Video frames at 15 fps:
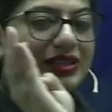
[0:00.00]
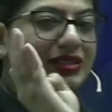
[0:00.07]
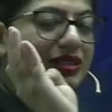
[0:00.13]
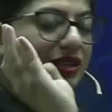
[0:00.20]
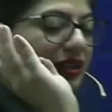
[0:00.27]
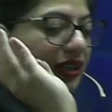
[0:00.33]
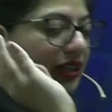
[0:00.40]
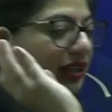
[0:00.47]

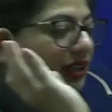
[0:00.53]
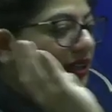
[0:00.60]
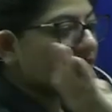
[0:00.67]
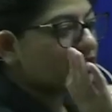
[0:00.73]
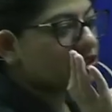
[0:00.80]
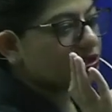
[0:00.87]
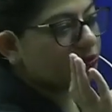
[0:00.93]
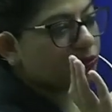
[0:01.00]
containing
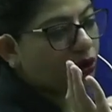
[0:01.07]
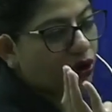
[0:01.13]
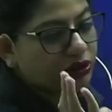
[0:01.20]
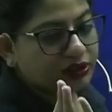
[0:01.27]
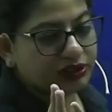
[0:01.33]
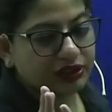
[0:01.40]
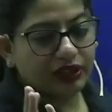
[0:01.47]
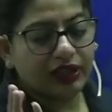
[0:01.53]
culture
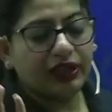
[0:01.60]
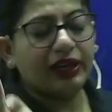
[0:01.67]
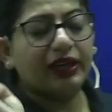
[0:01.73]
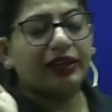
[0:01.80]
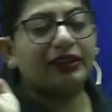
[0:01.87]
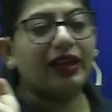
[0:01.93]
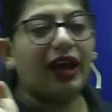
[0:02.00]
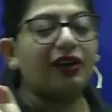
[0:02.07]
broth,
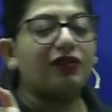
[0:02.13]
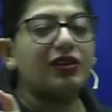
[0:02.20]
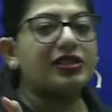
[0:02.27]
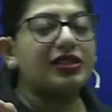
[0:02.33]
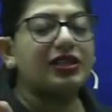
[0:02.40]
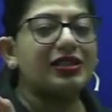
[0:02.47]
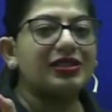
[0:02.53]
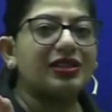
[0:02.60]
that
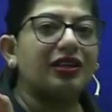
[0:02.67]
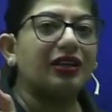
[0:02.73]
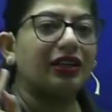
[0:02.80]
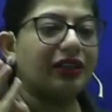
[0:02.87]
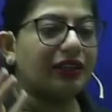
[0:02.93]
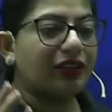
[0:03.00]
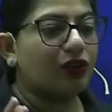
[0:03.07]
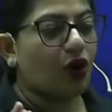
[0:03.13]
vessel is
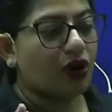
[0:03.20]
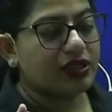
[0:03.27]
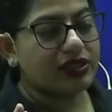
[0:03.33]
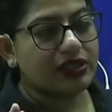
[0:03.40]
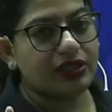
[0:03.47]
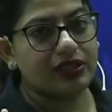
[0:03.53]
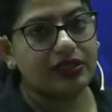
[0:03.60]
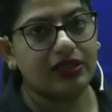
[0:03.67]
containing
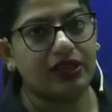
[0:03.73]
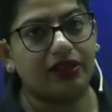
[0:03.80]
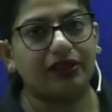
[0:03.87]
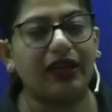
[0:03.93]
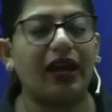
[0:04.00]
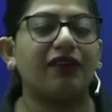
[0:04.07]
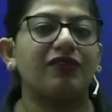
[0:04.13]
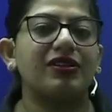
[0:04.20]
toxins,
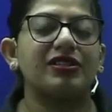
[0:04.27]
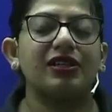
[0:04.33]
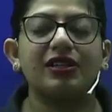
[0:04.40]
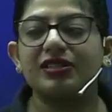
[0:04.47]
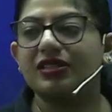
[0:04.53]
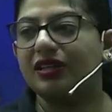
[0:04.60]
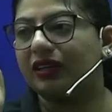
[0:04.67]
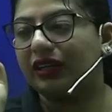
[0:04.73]
that vessel
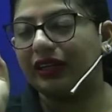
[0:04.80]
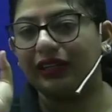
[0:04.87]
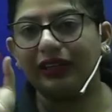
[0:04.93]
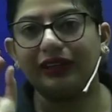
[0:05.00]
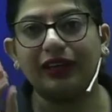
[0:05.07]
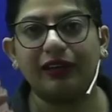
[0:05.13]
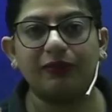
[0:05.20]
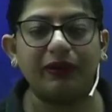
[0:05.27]
is containing
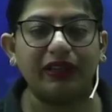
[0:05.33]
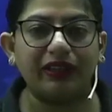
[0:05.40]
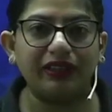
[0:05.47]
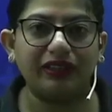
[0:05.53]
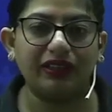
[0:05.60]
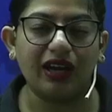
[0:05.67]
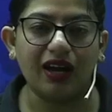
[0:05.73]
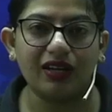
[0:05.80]
dead
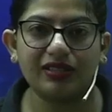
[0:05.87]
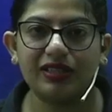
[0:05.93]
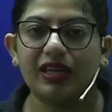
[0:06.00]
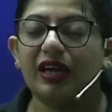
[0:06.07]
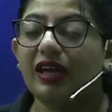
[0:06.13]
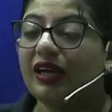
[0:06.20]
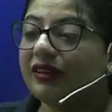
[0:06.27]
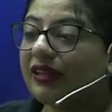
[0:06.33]
bacteria,
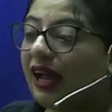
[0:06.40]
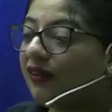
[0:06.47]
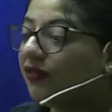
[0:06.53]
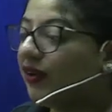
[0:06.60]
that